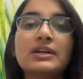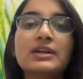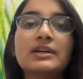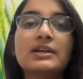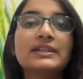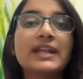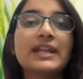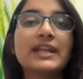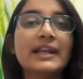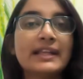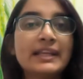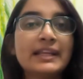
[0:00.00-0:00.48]

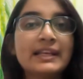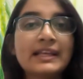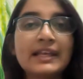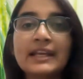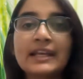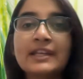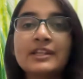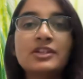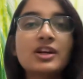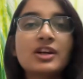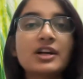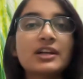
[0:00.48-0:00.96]

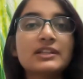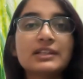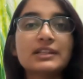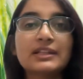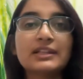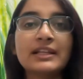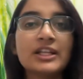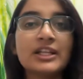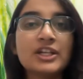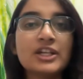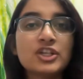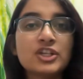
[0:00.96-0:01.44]
dedicate your
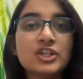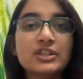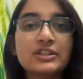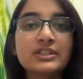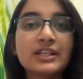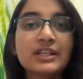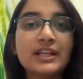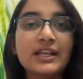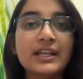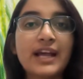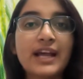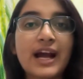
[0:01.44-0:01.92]
initial
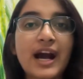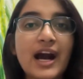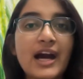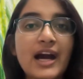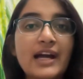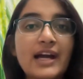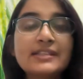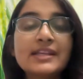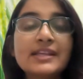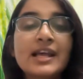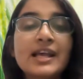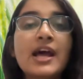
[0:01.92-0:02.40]
3
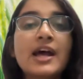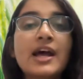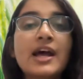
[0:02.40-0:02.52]
hours